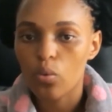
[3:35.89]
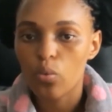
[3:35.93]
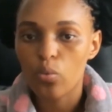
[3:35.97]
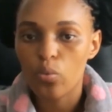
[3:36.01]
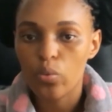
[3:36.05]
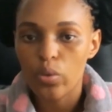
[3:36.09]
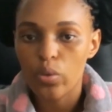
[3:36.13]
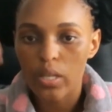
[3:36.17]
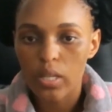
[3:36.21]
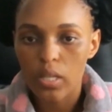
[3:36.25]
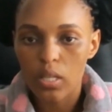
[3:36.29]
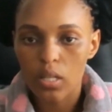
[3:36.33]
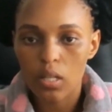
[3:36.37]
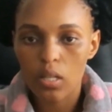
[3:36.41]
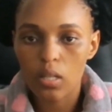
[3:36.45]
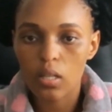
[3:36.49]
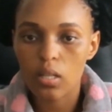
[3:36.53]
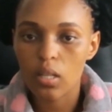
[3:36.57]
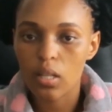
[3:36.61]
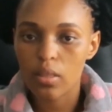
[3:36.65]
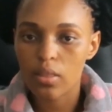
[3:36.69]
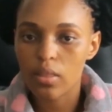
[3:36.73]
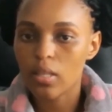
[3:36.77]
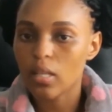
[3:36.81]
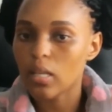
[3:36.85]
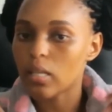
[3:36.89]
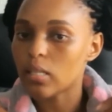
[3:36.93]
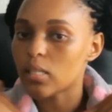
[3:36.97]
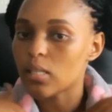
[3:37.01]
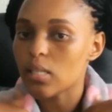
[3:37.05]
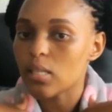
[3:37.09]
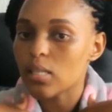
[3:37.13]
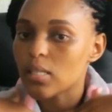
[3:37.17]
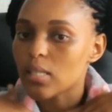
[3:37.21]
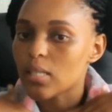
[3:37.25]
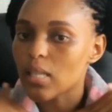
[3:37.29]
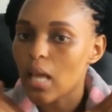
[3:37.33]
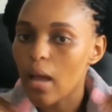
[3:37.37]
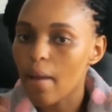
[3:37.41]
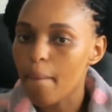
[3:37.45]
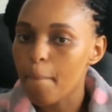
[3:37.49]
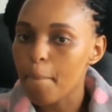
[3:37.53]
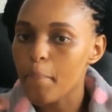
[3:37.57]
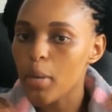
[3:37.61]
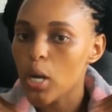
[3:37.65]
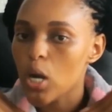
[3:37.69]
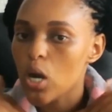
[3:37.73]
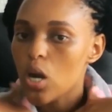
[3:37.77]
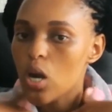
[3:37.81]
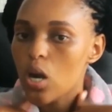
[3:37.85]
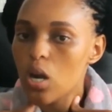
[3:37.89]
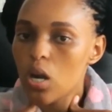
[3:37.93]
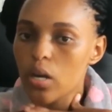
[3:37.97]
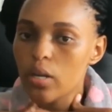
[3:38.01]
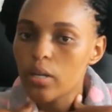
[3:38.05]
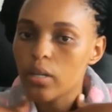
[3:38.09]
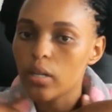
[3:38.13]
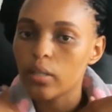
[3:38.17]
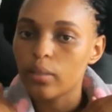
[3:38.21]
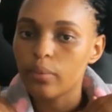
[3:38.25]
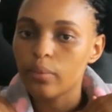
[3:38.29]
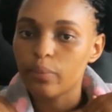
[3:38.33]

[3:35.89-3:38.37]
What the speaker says: we heal this sunburn.